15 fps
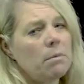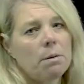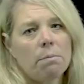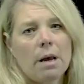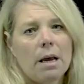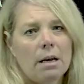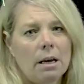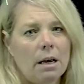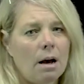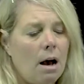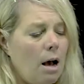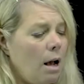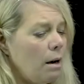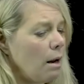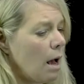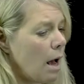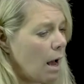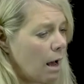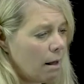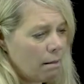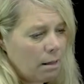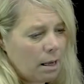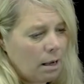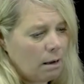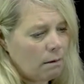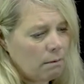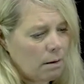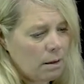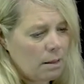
Depending on uh, the,